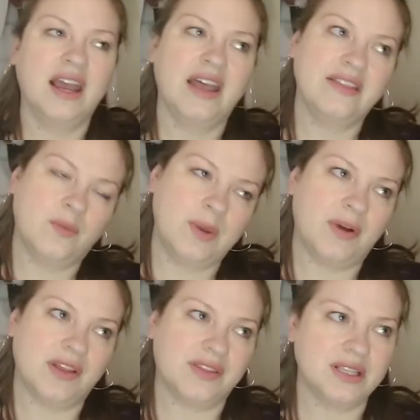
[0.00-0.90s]
And then we
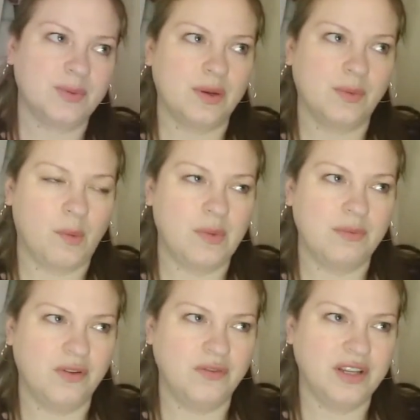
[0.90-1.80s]
bought this one when we
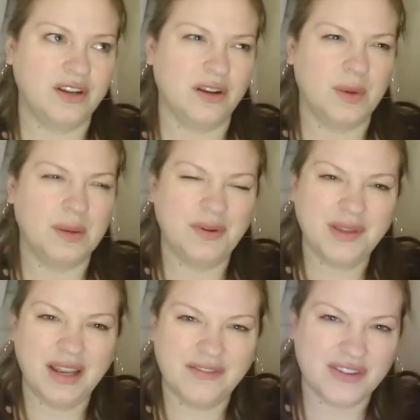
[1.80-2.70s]
moved here, and we
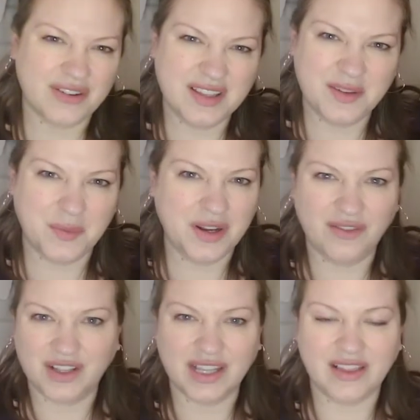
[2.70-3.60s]
both kind of agreed that we
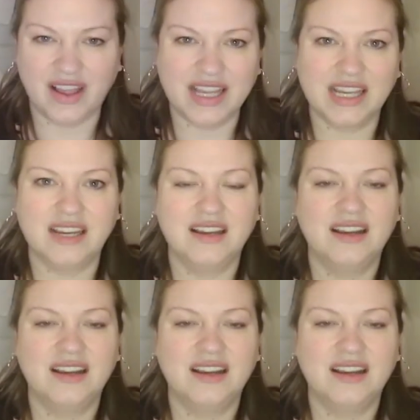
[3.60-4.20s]
don't really like